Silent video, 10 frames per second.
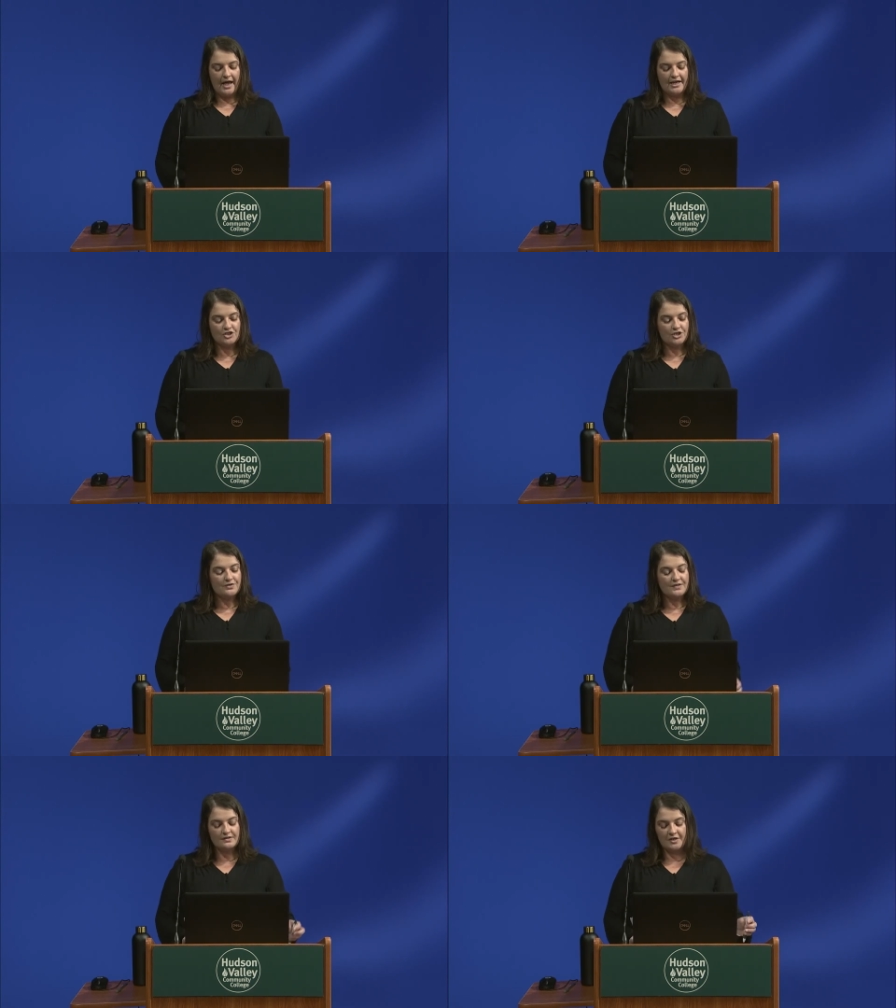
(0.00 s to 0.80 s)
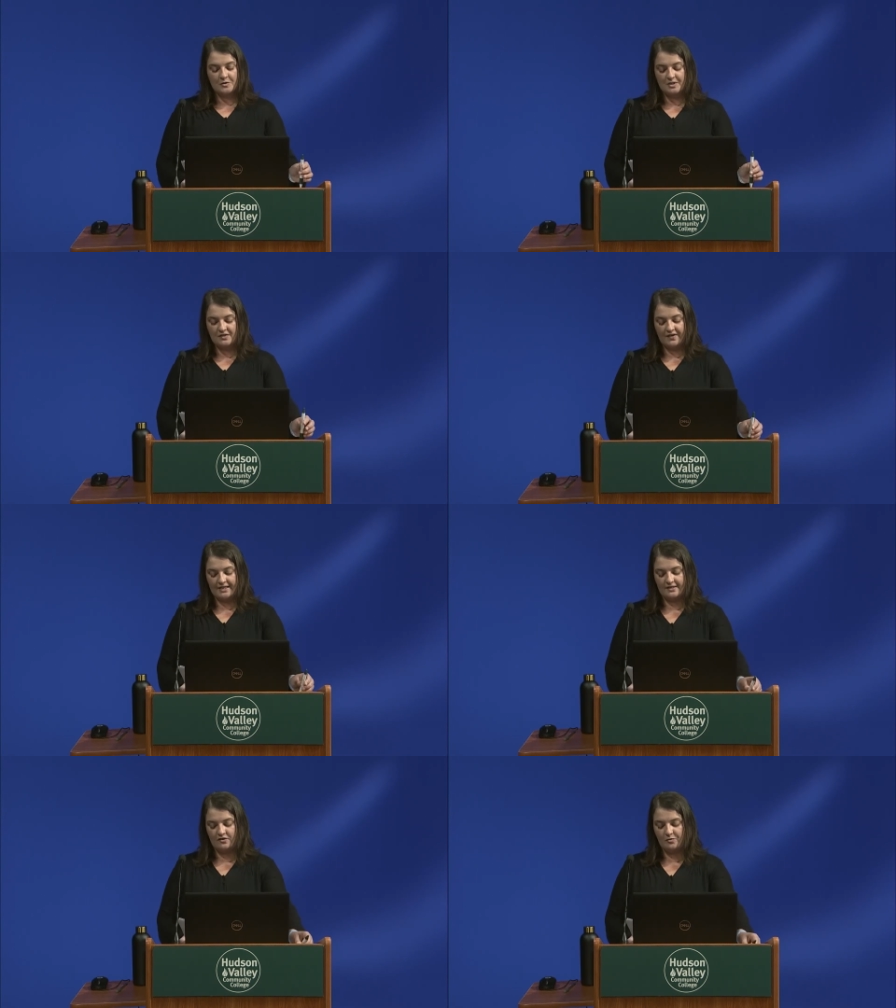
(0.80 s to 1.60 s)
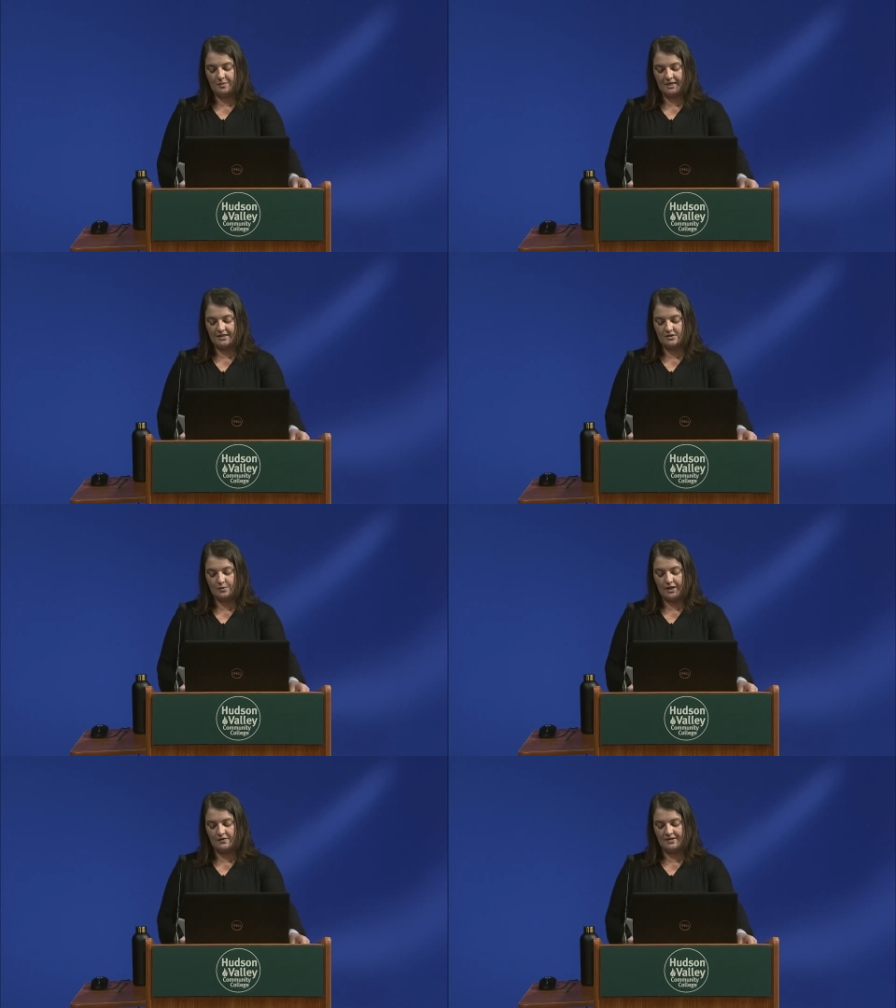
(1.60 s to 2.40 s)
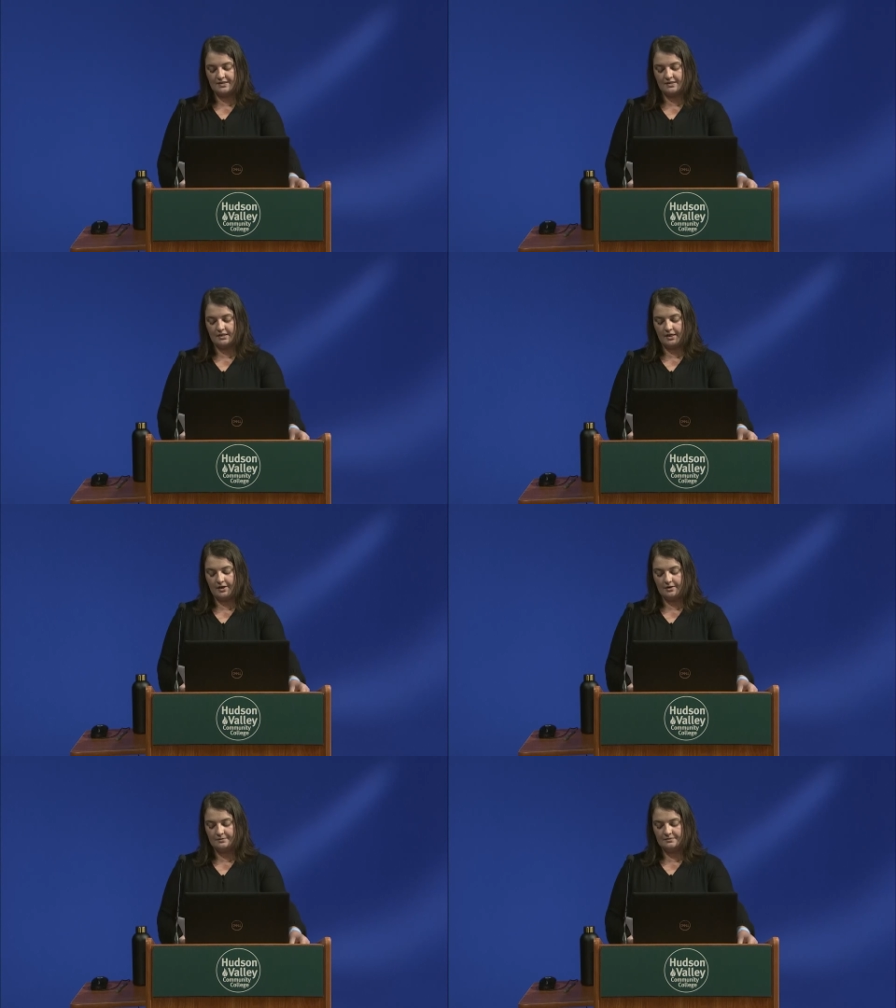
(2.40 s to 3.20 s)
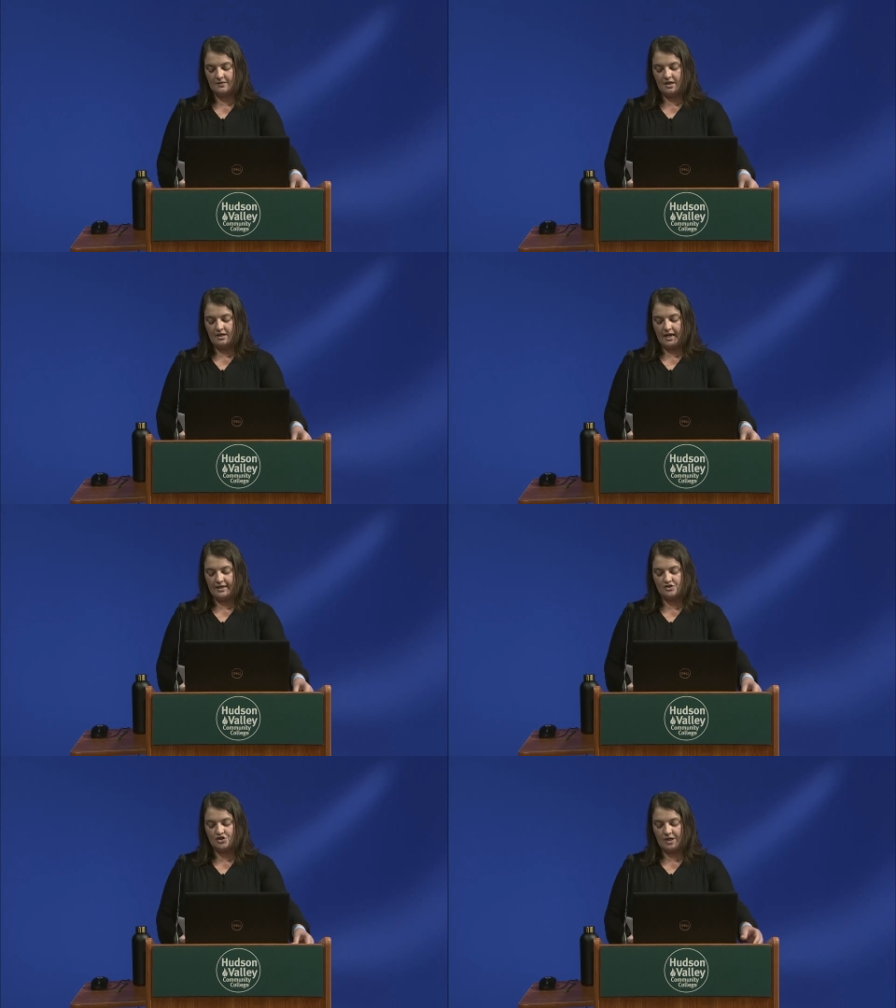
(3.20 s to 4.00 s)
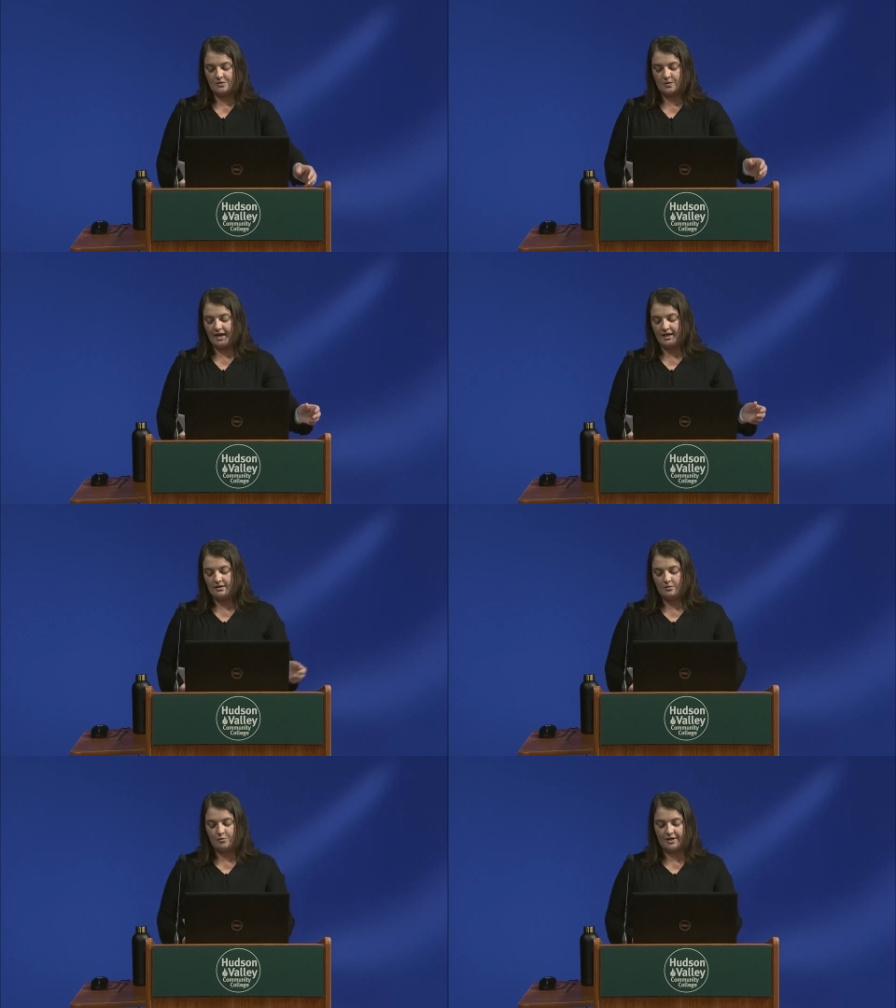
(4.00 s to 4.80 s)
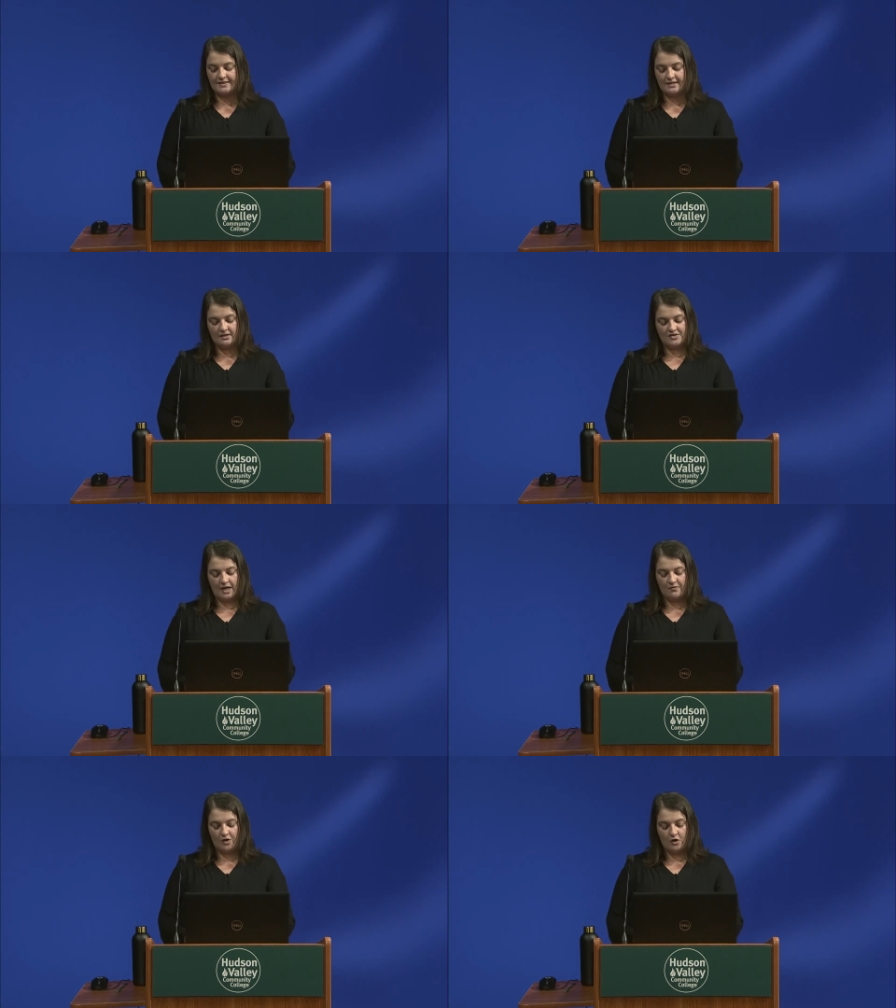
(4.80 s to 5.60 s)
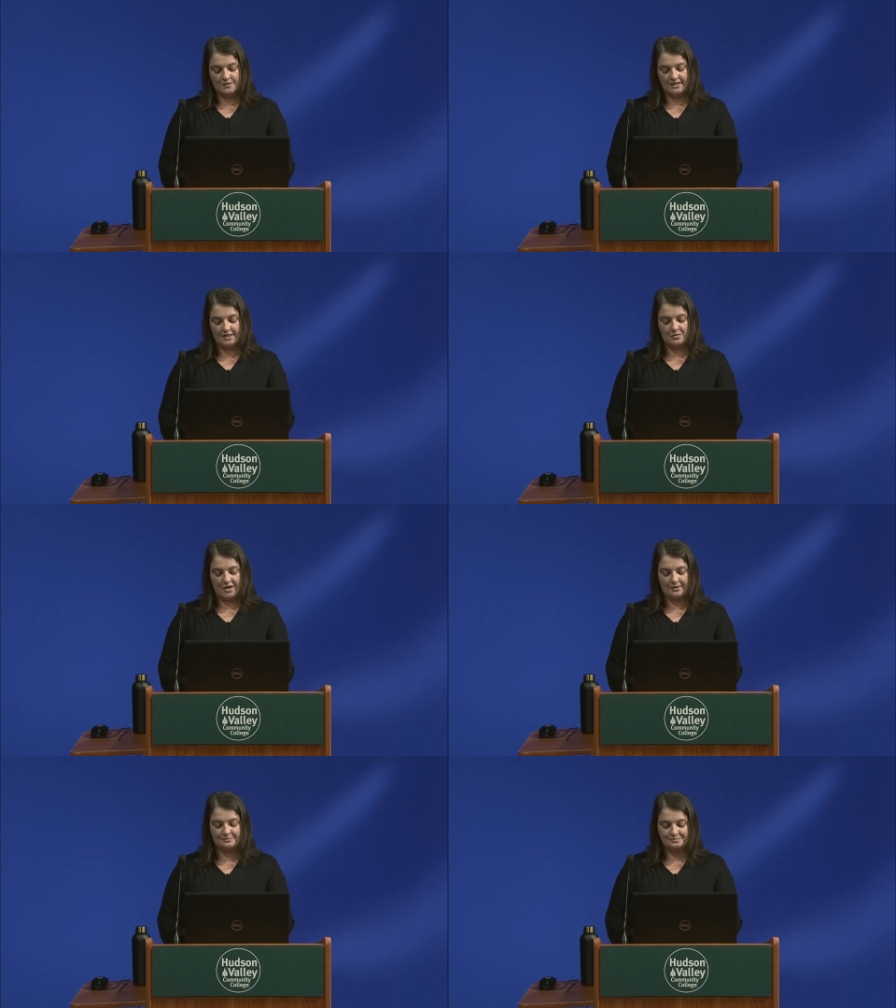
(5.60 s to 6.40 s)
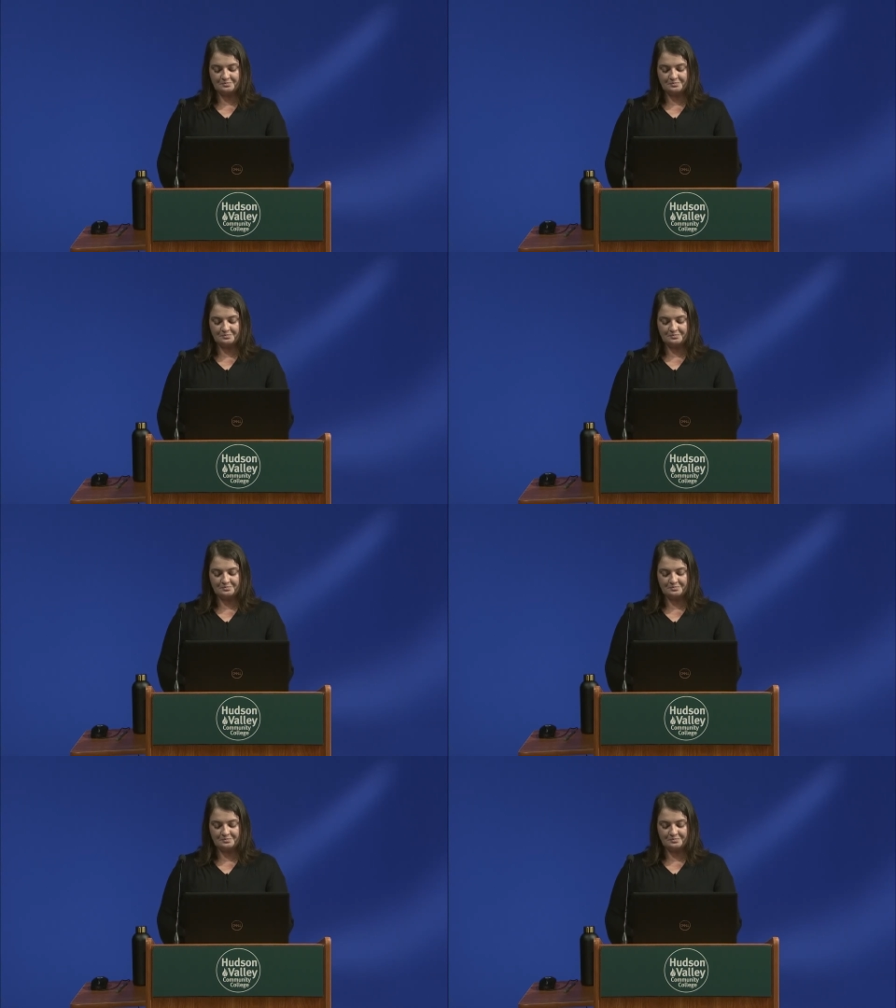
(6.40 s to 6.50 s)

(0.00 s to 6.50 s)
I share this not to be divisive, but because the relevance is clear. As James Ryan, president of Time for Homes, said to me,